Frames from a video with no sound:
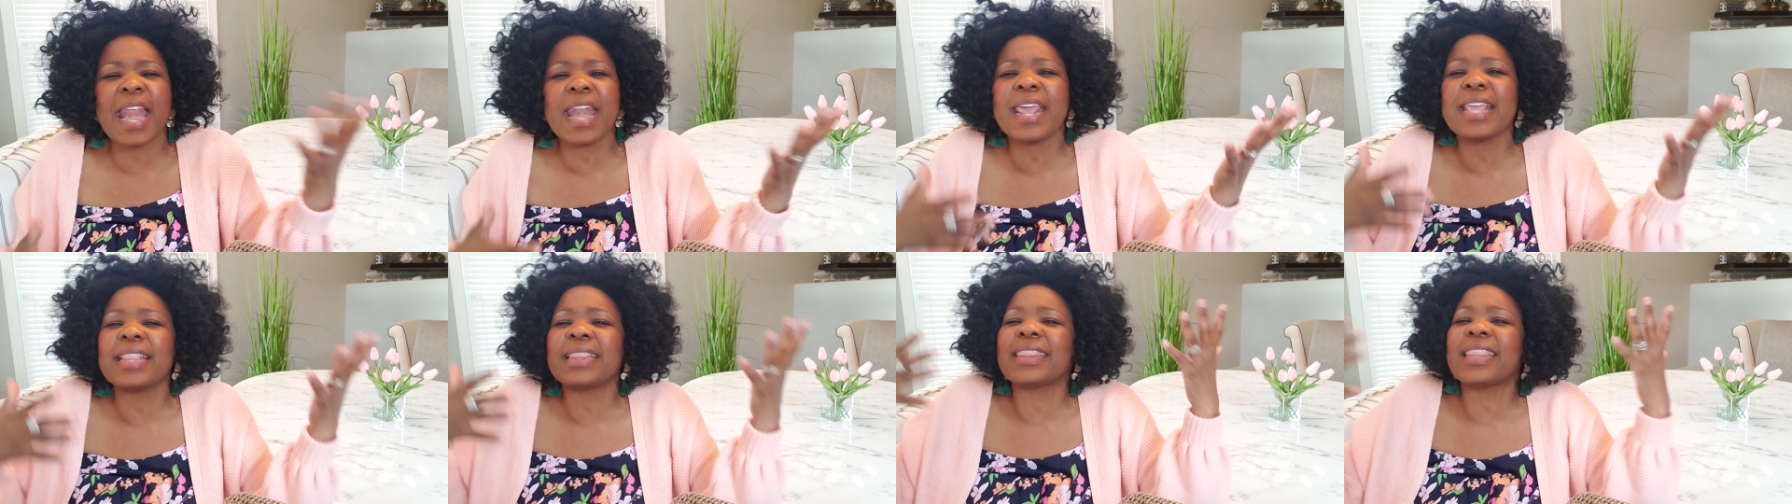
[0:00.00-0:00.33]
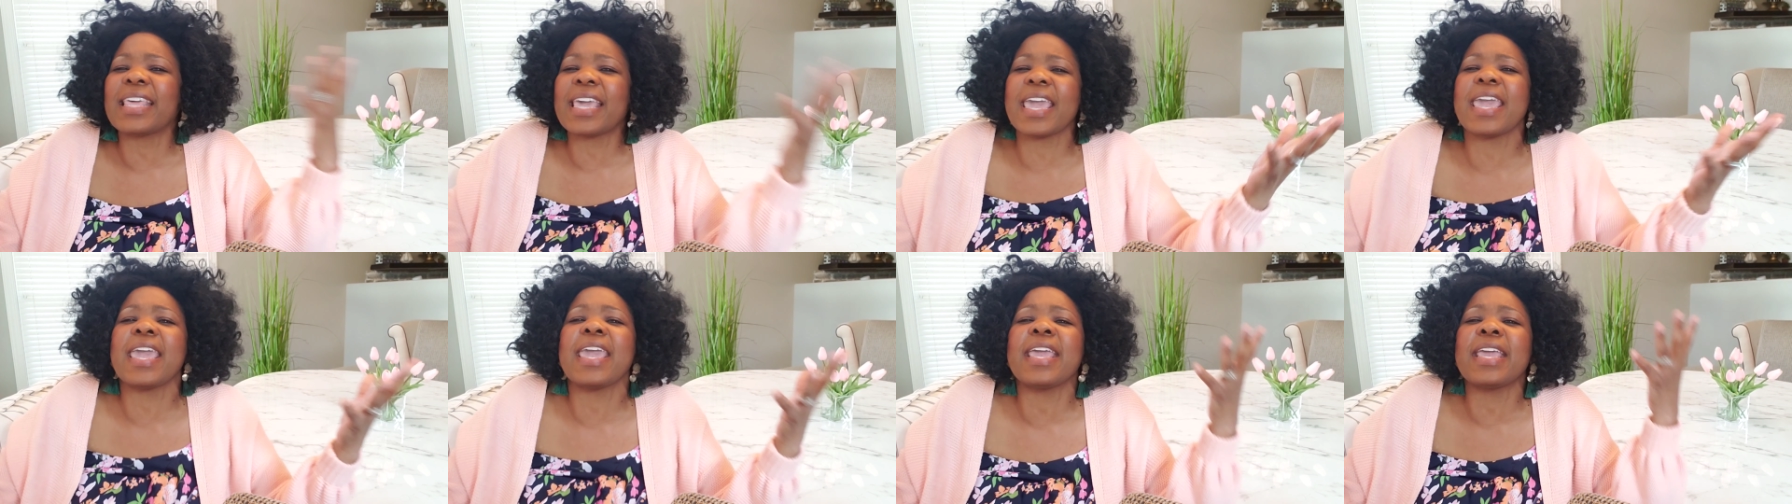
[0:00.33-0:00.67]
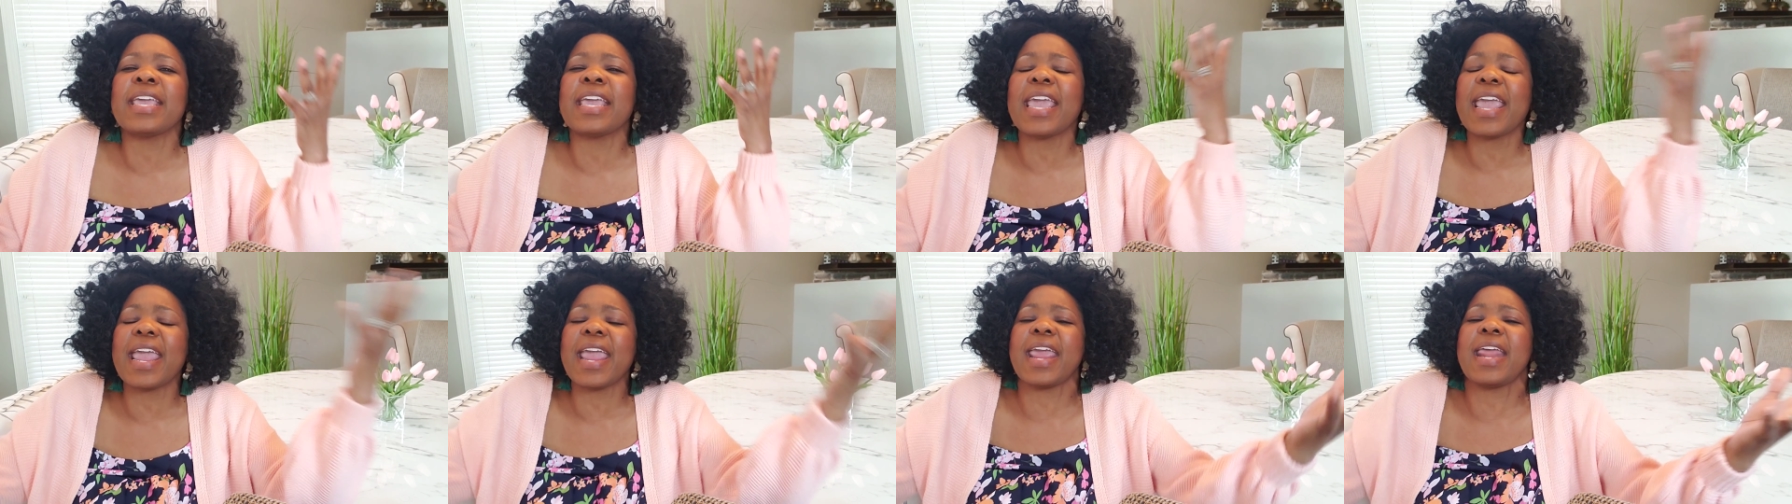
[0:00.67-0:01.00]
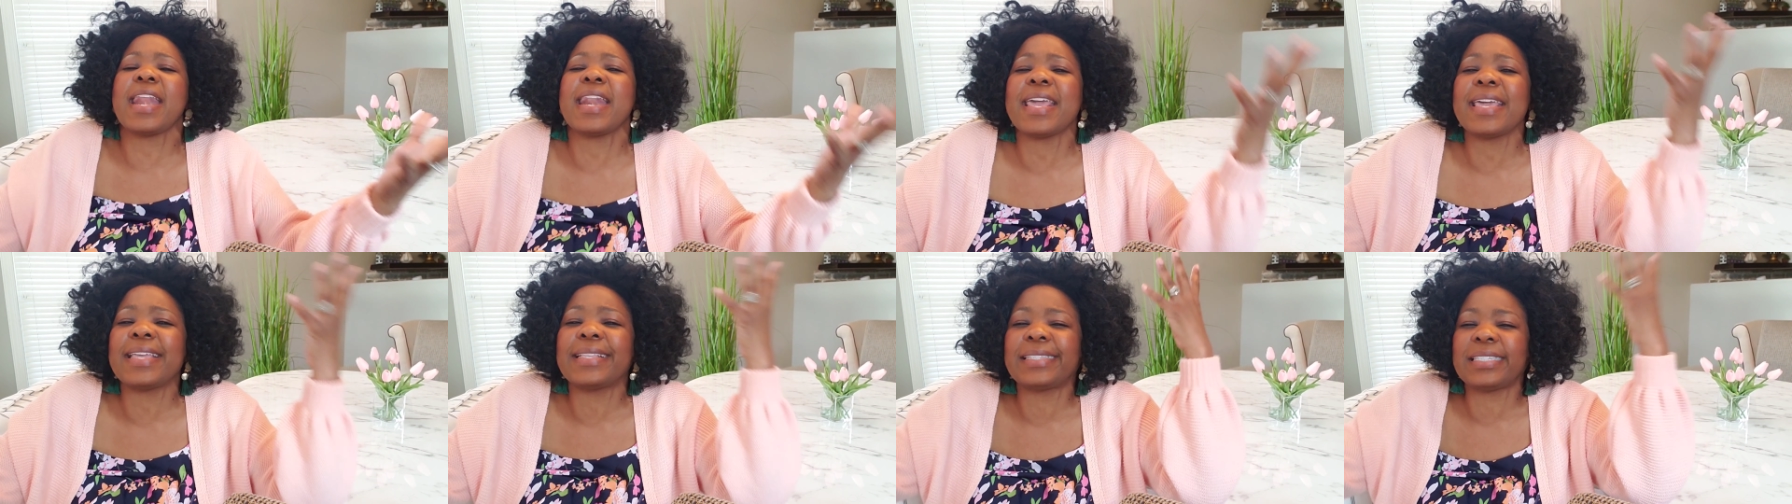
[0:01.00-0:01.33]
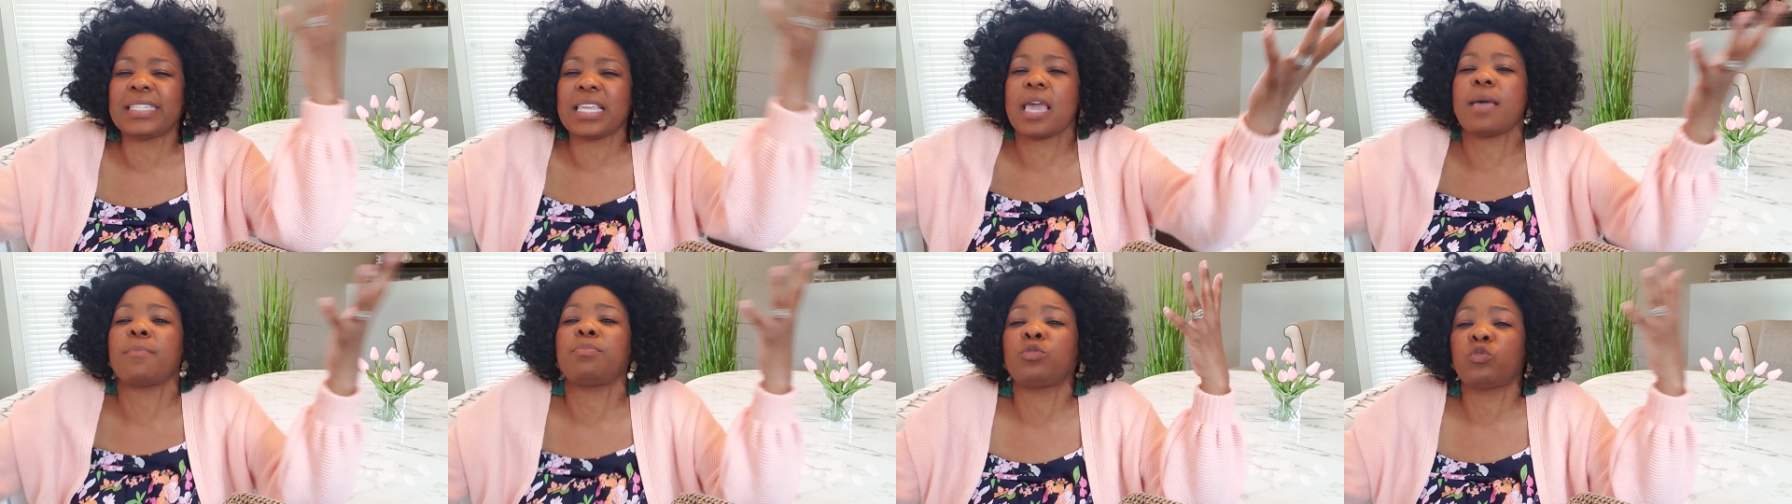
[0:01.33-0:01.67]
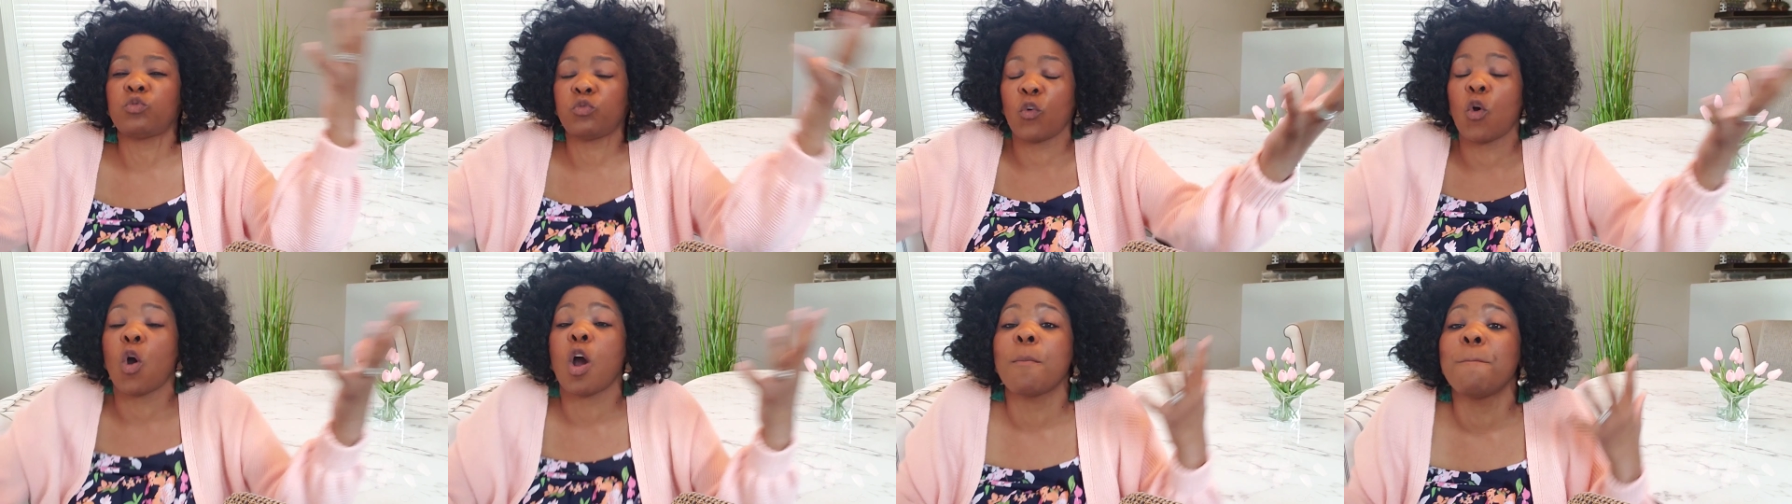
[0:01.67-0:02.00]
anything, any
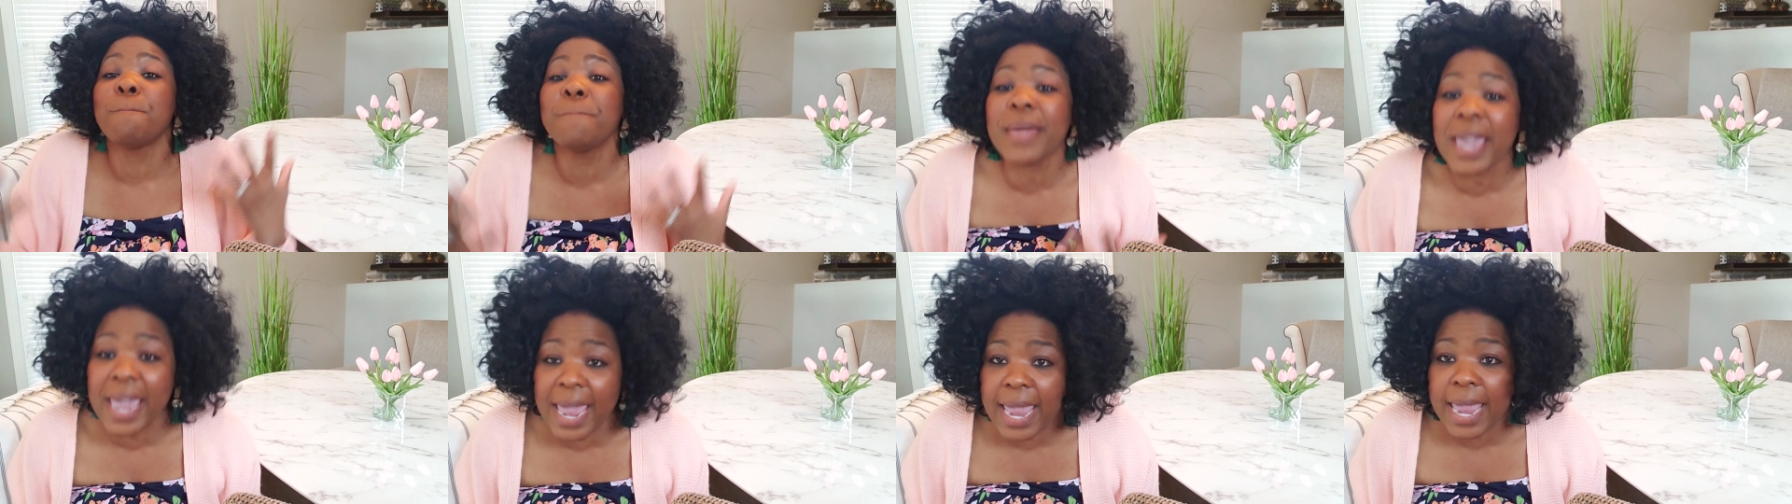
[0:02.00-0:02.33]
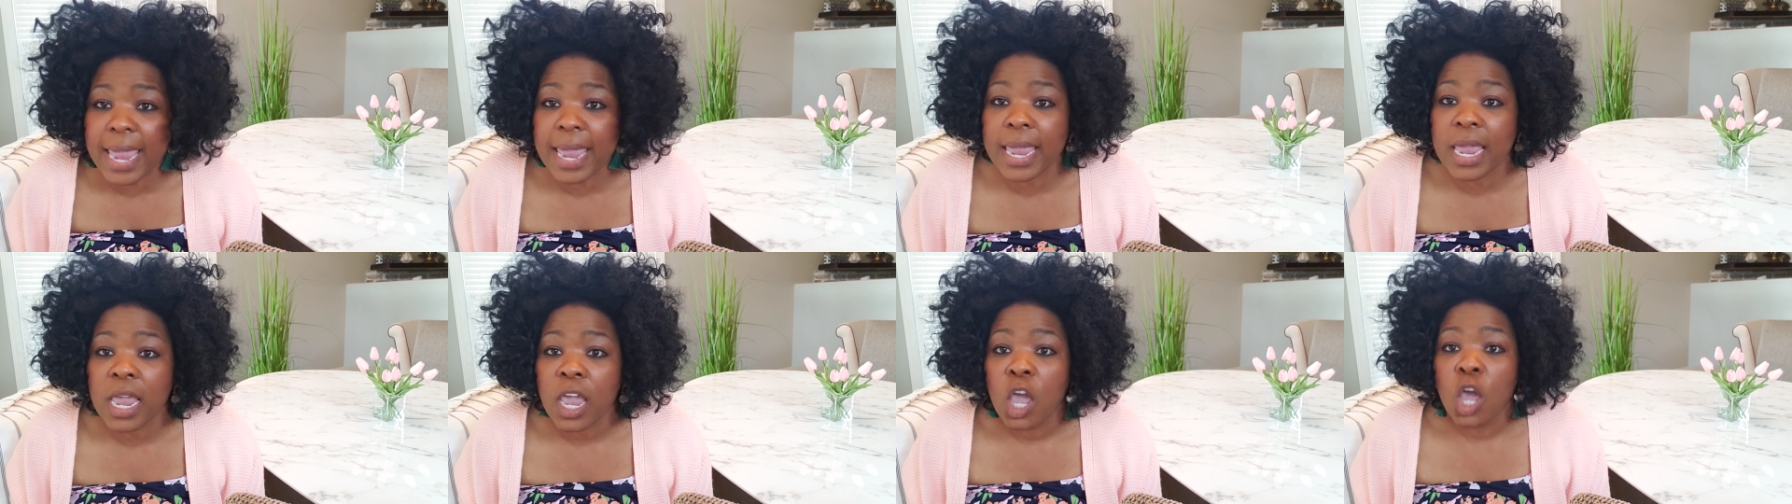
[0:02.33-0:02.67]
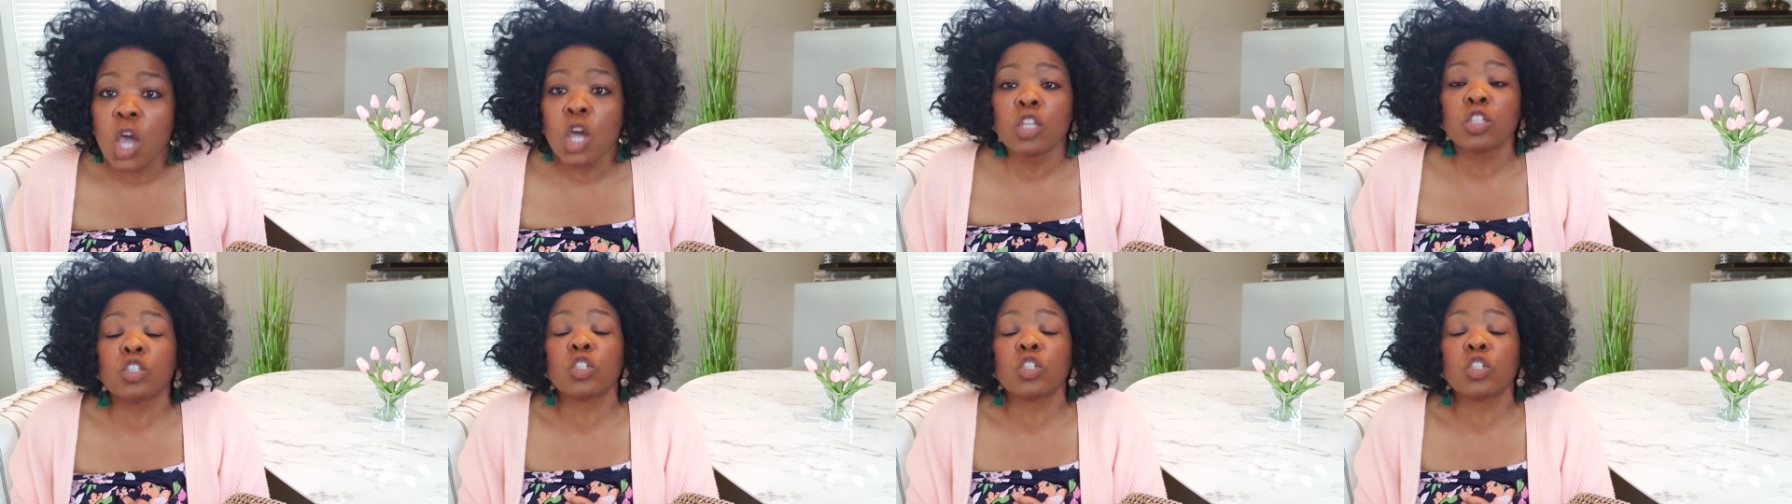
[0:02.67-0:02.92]
tips for me